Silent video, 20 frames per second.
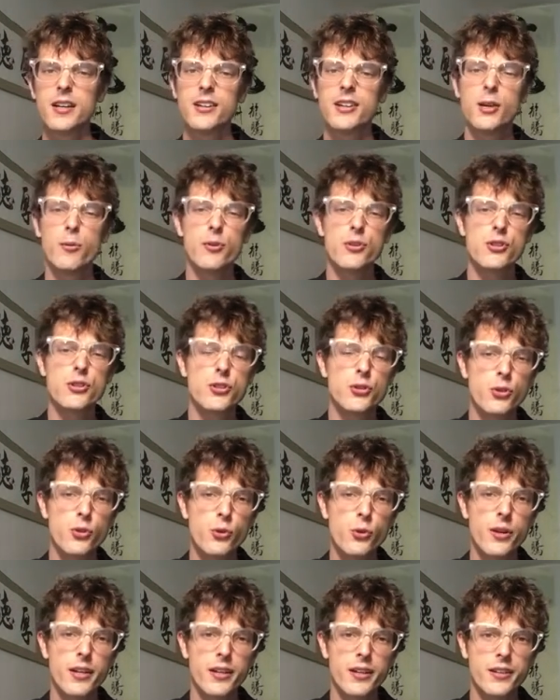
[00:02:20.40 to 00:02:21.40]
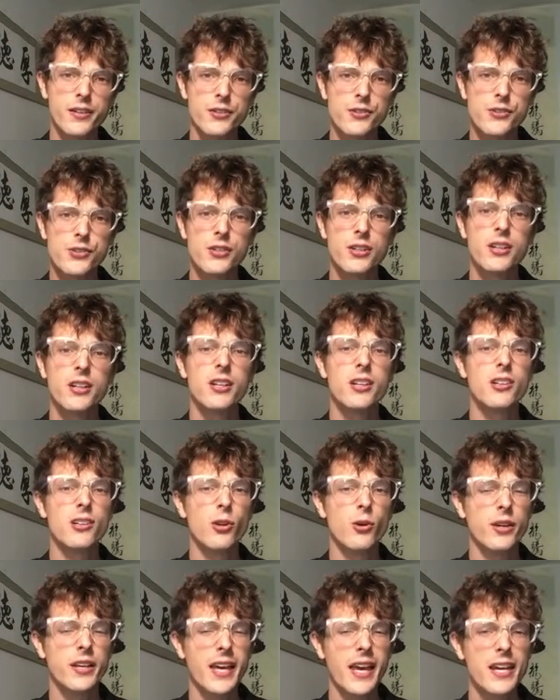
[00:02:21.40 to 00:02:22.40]
Number 2 is
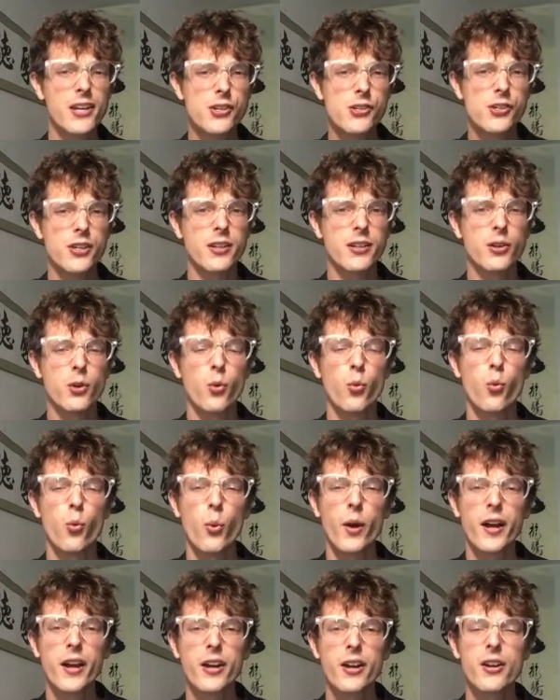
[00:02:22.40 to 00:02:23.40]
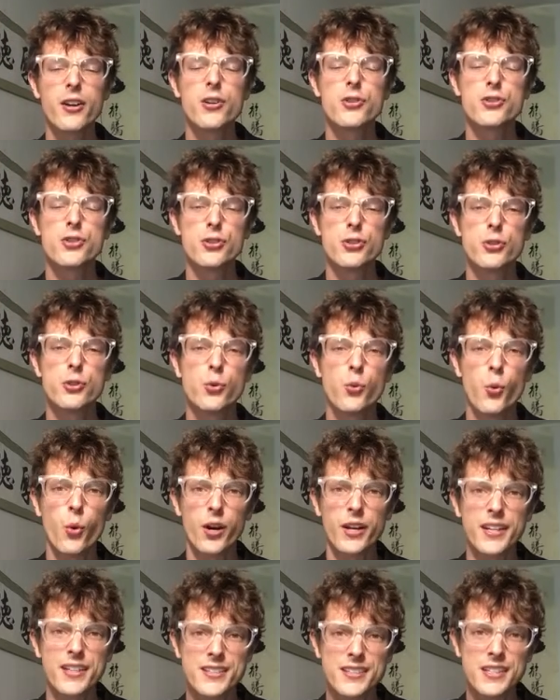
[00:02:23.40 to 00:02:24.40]
location. Where do you
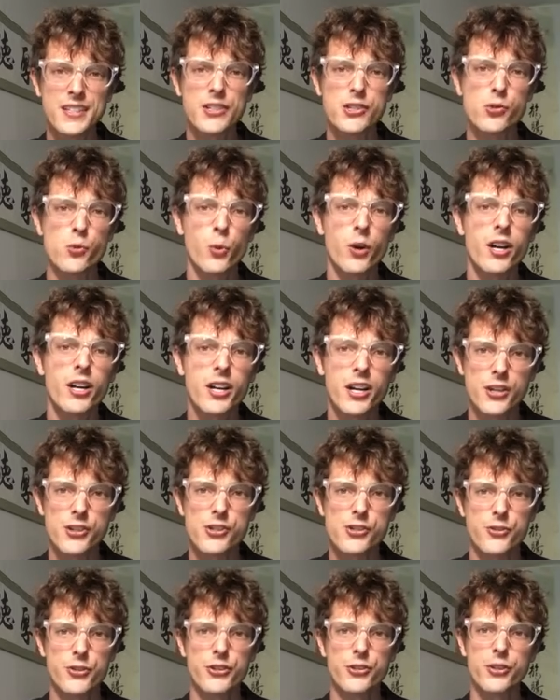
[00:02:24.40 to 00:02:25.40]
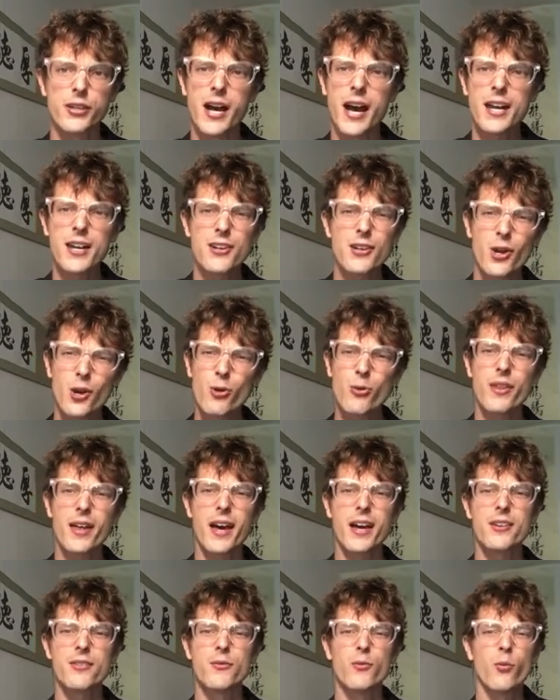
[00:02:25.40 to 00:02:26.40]
want to teach? What country? You got to know
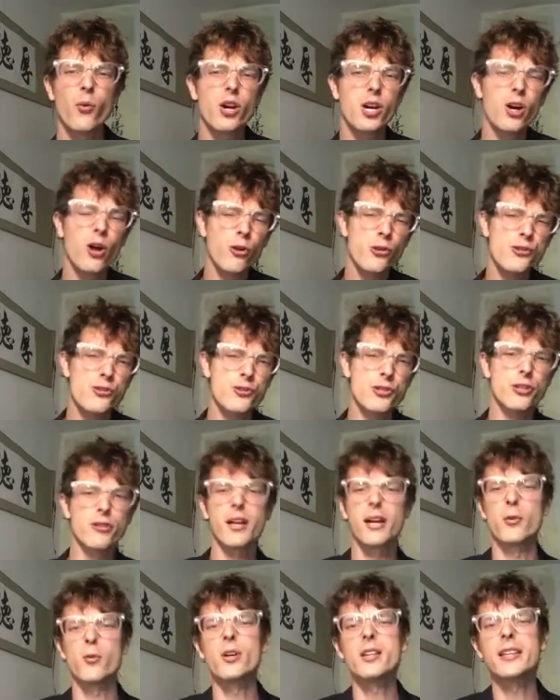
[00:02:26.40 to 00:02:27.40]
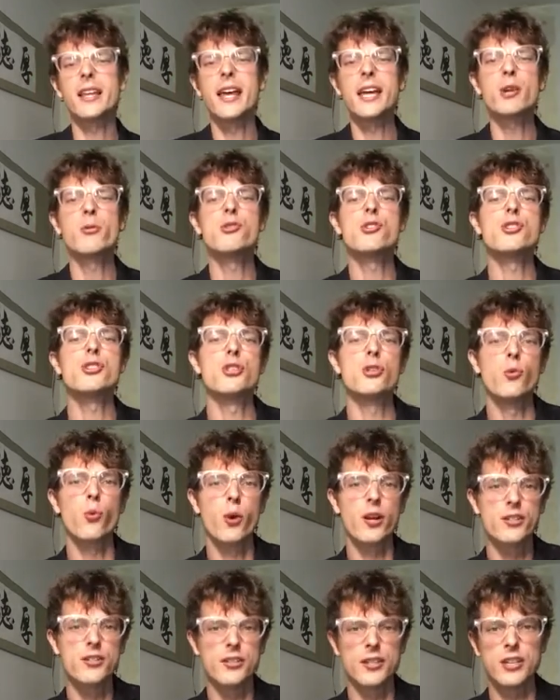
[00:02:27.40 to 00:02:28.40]
that. What culture do you like? What language do you
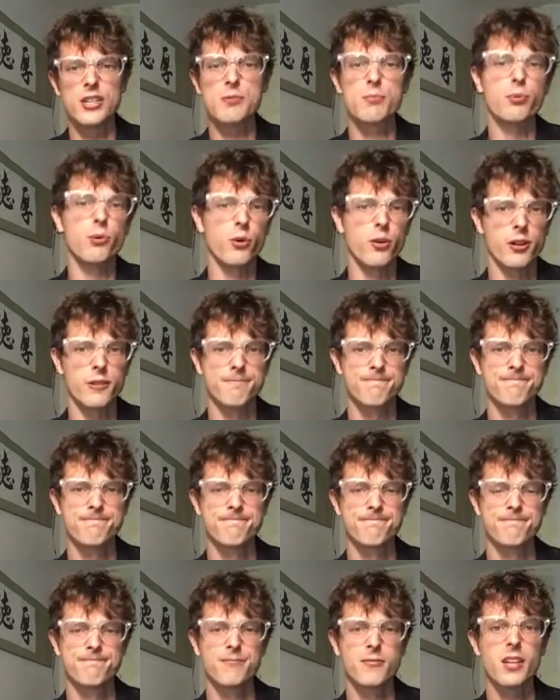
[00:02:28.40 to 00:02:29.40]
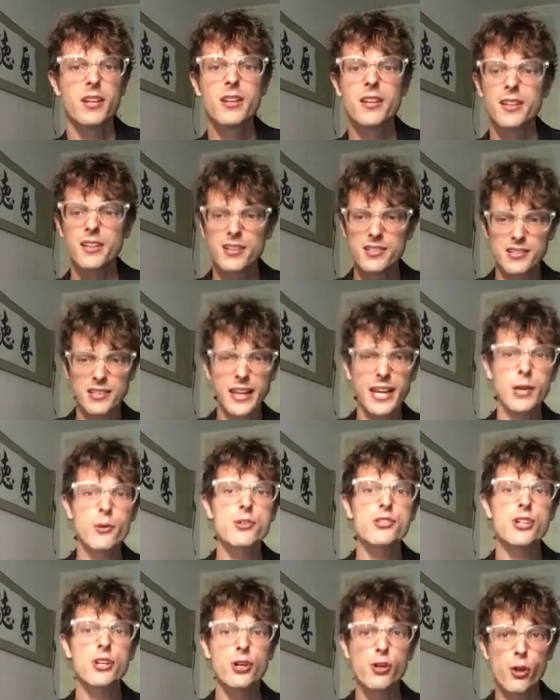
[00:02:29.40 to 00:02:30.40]
want to explore? Because
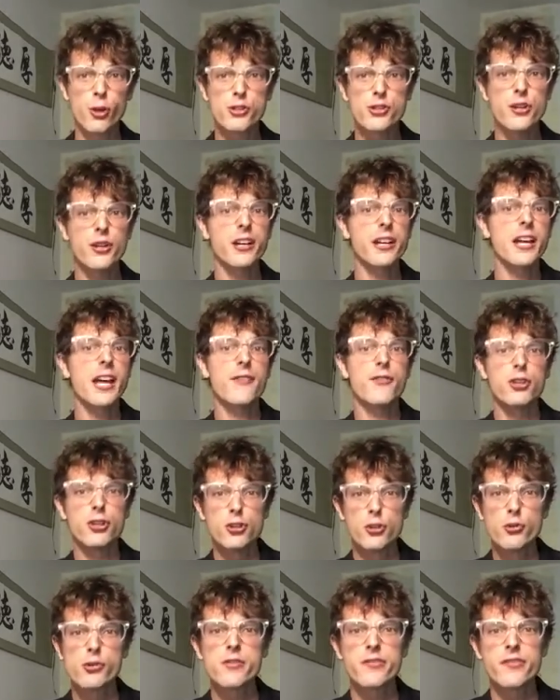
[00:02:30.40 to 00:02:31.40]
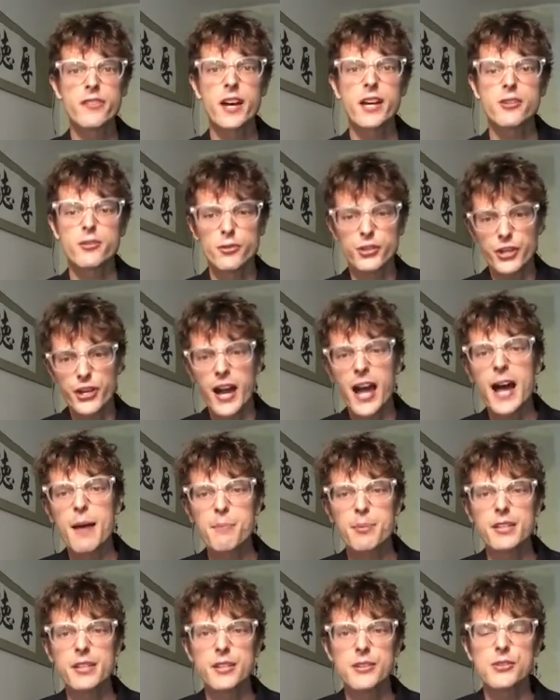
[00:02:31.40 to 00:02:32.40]
language and culture are going to have a huge effect on your
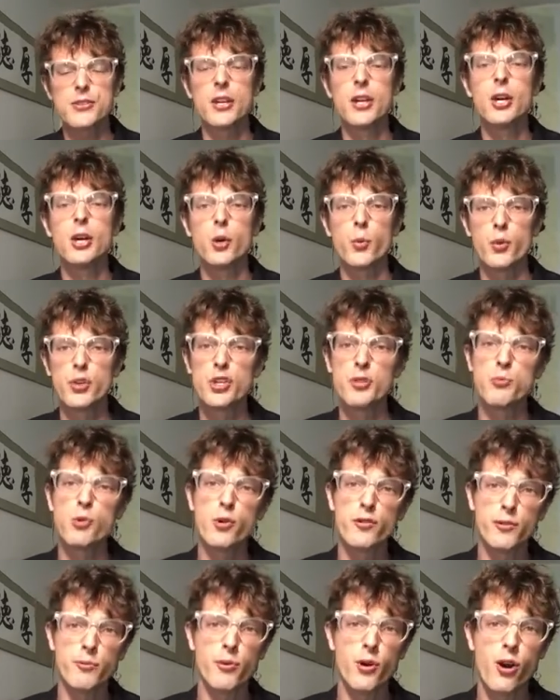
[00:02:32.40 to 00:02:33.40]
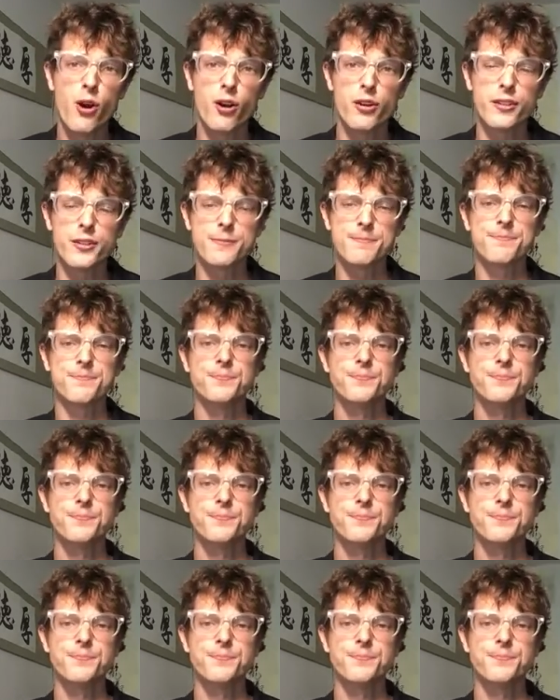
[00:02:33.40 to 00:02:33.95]
happiness when you move abroad.